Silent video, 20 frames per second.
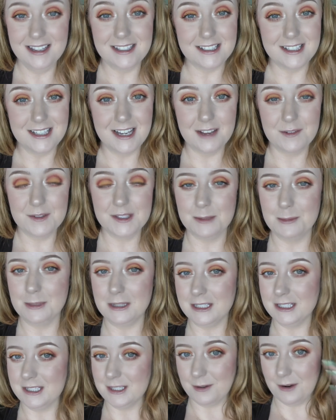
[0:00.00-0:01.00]
I did have some
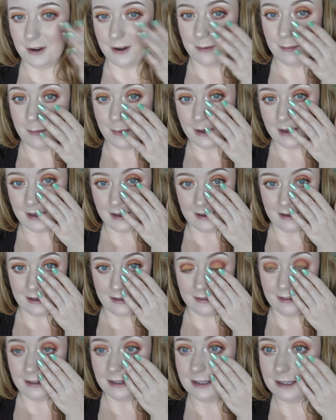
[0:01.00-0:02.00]
glitter on, but I
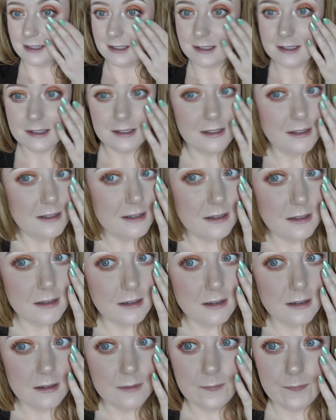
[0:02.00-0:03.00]
think it's...
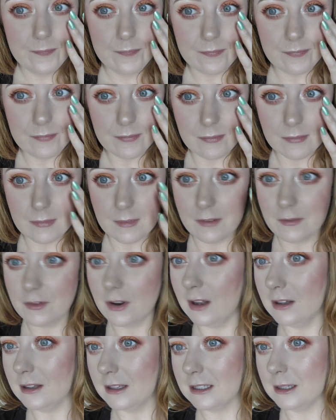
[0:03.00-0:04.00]
Mm, I've
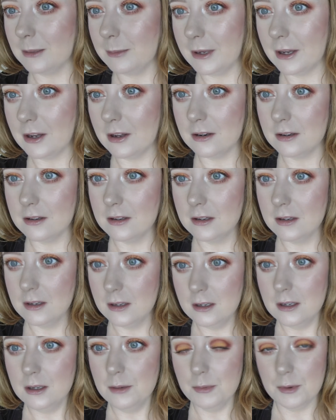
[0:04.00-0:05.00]
got a little bit on,
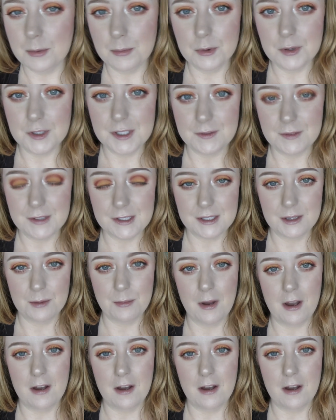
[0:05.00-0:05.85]
but most of it's come